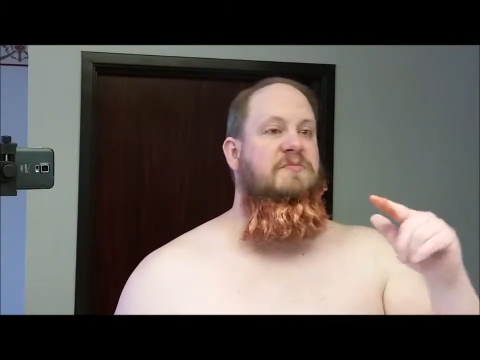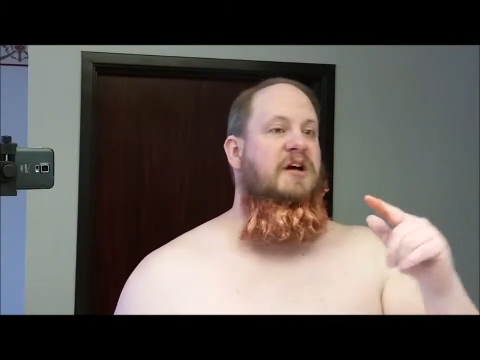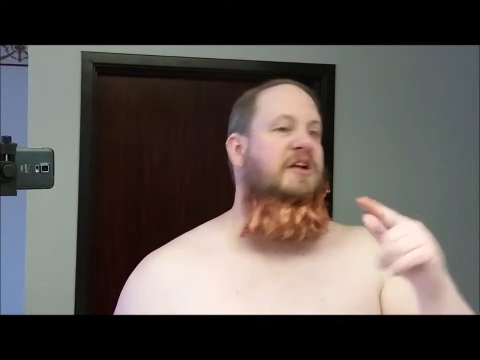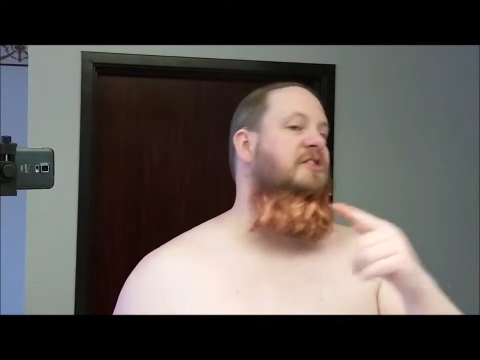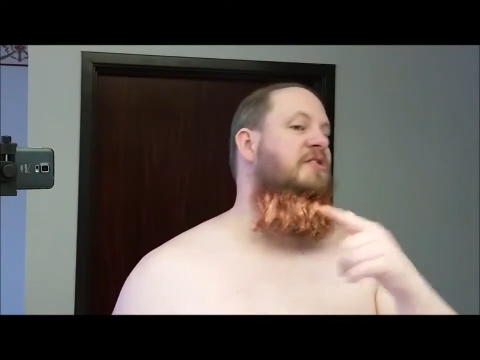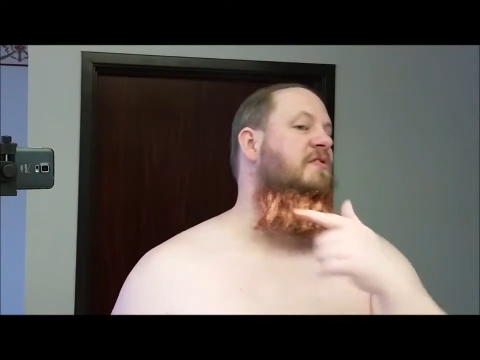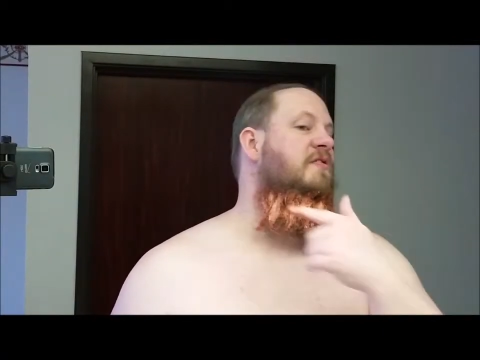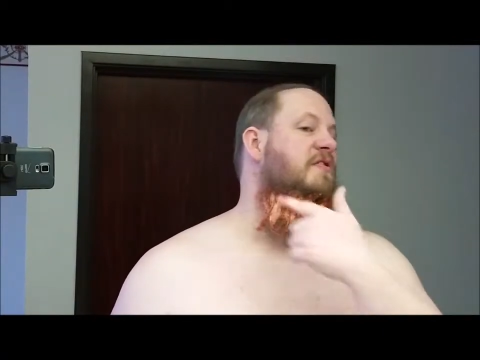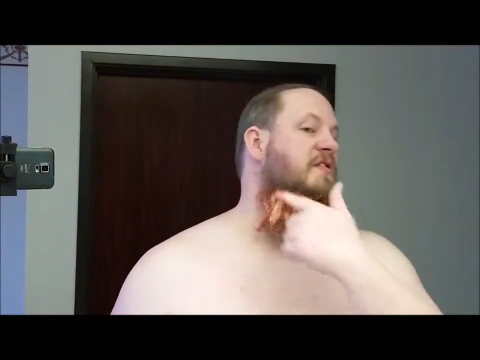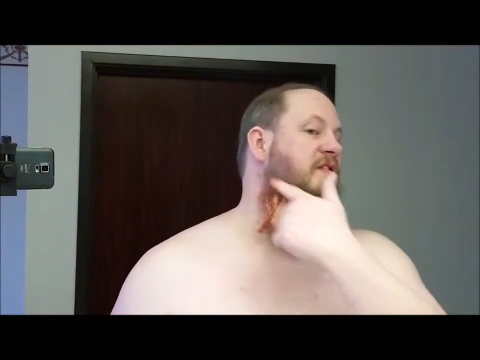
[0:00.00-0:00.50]

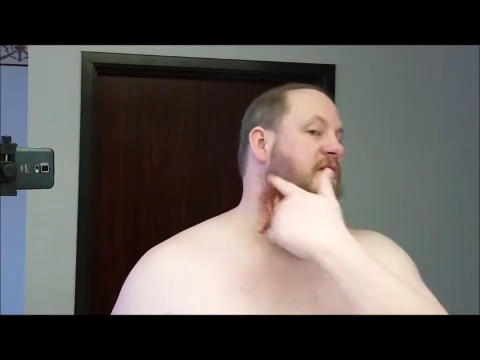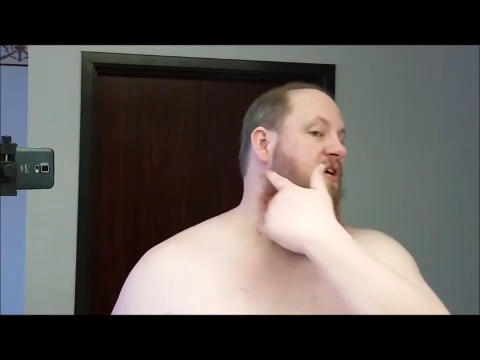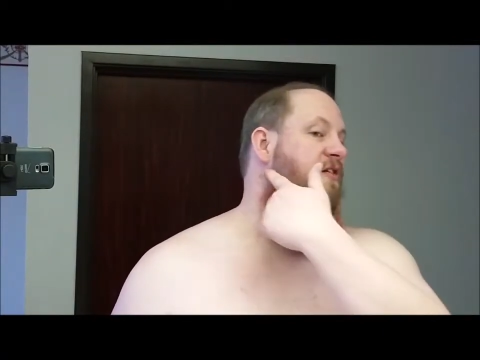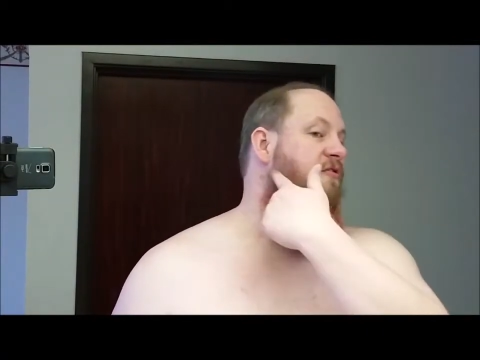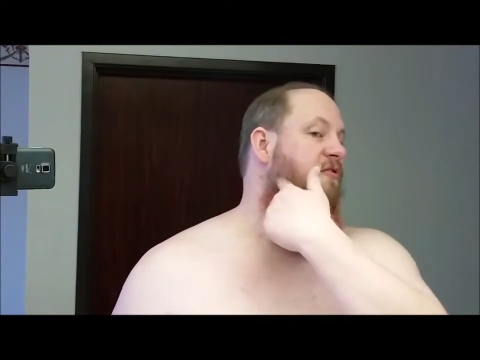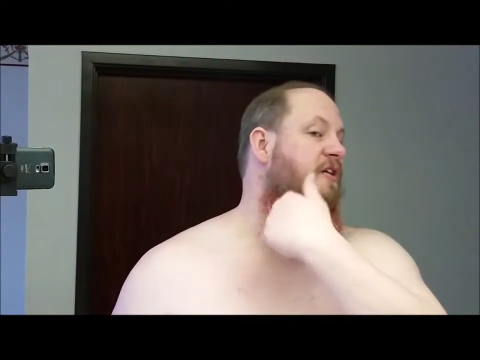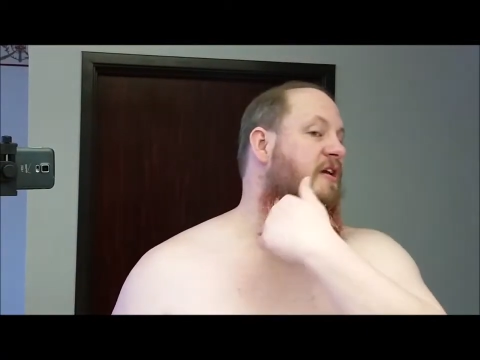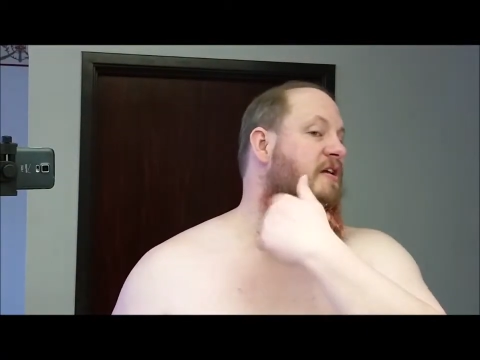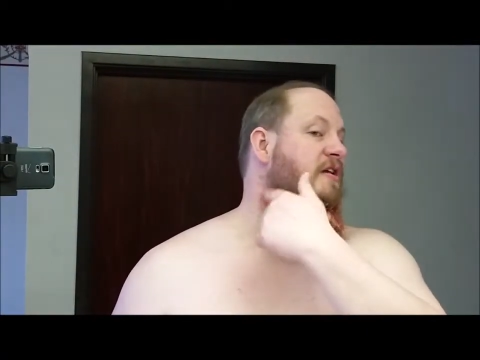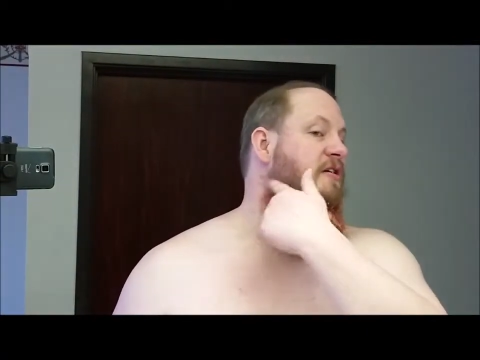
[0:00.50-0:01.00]
much of the
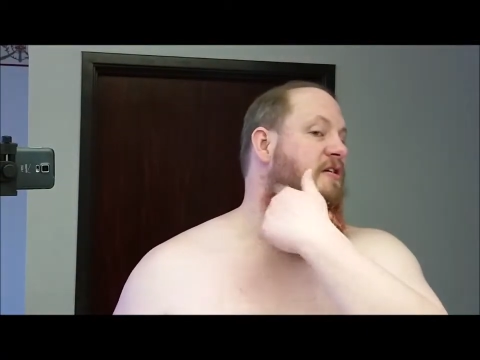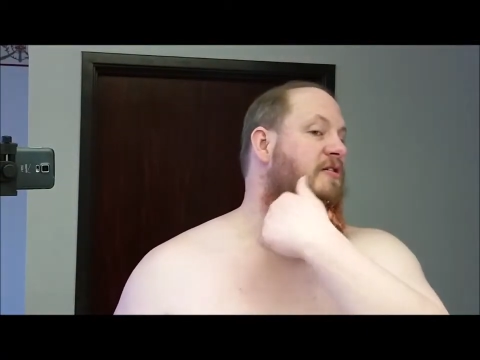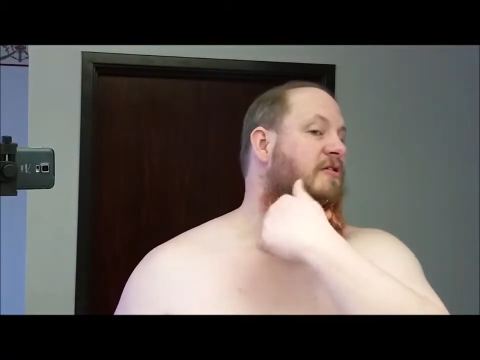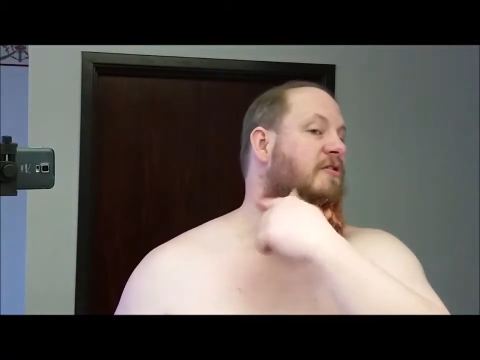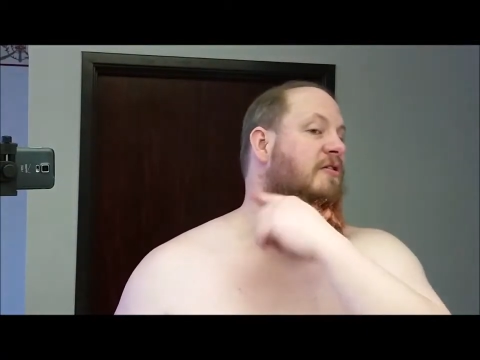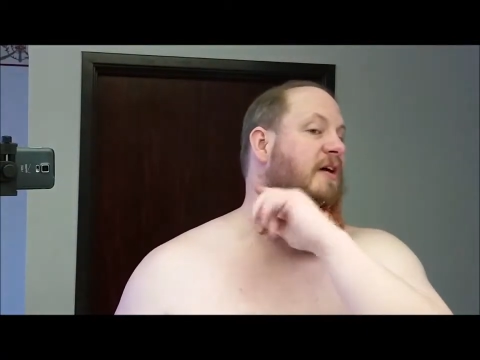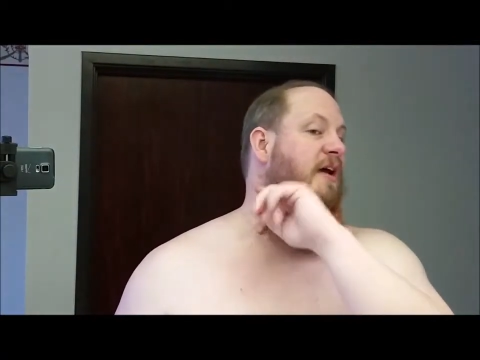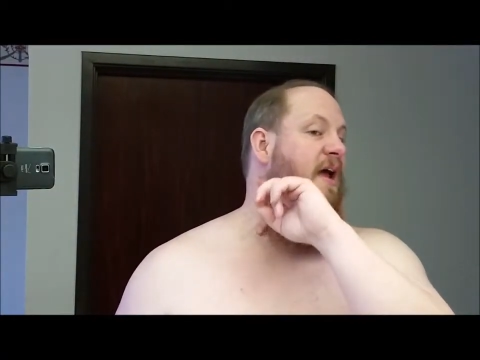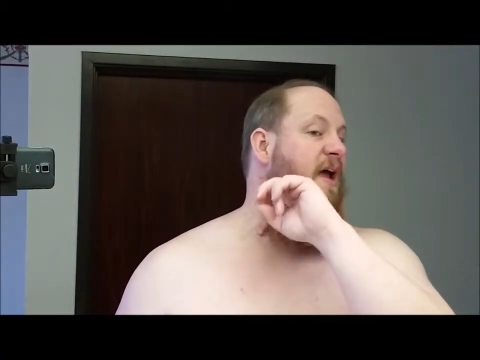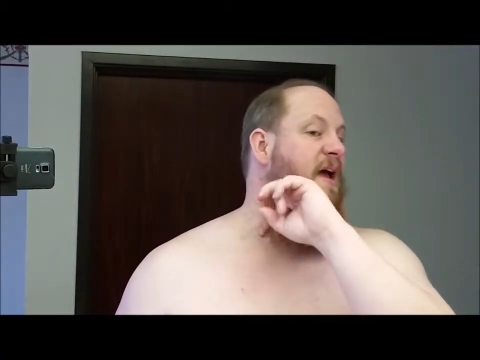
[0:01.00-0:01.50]
stuff into
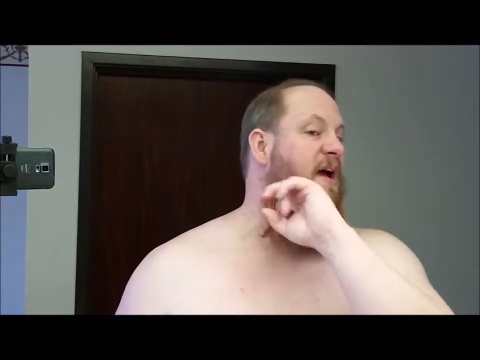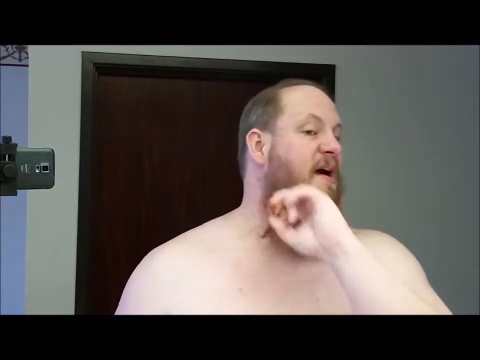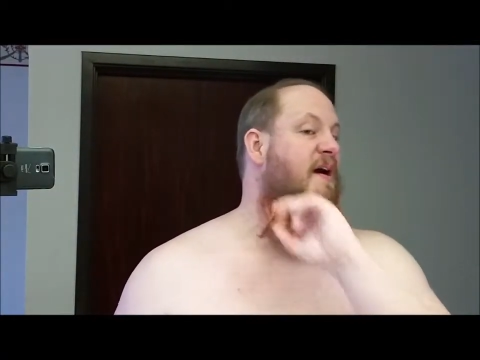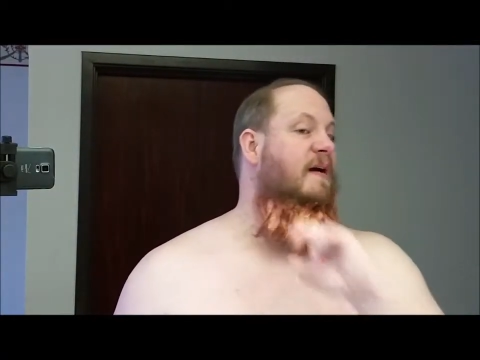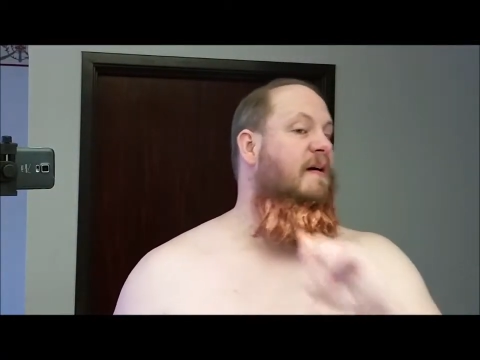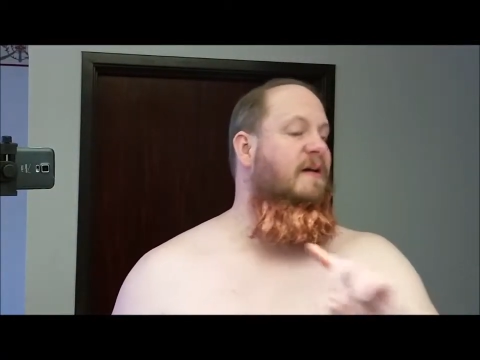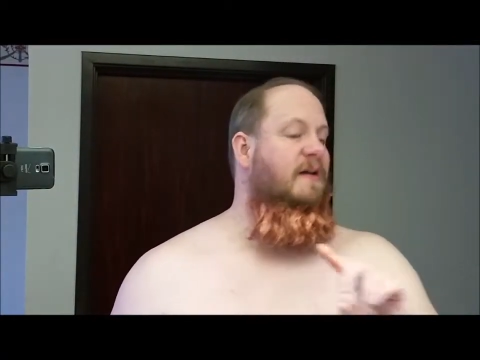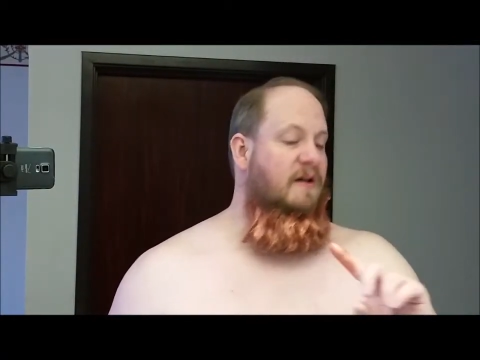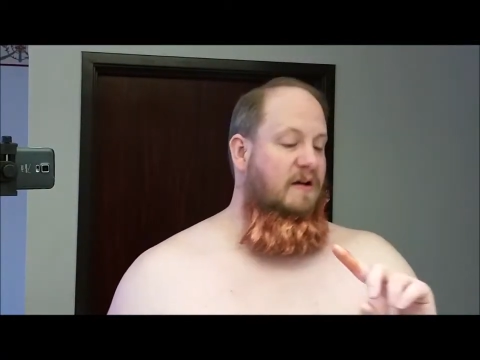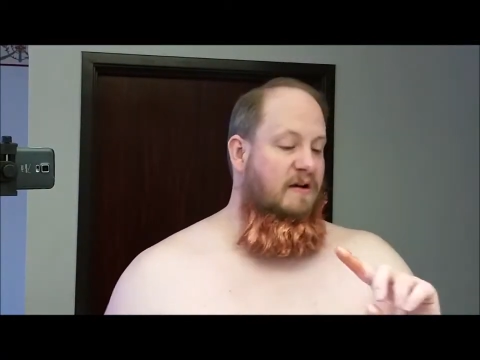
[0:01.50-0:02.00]
your
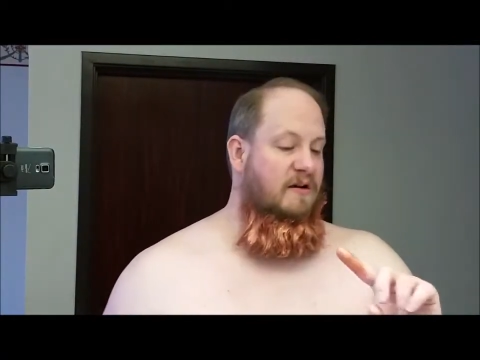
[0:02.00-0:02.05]
hair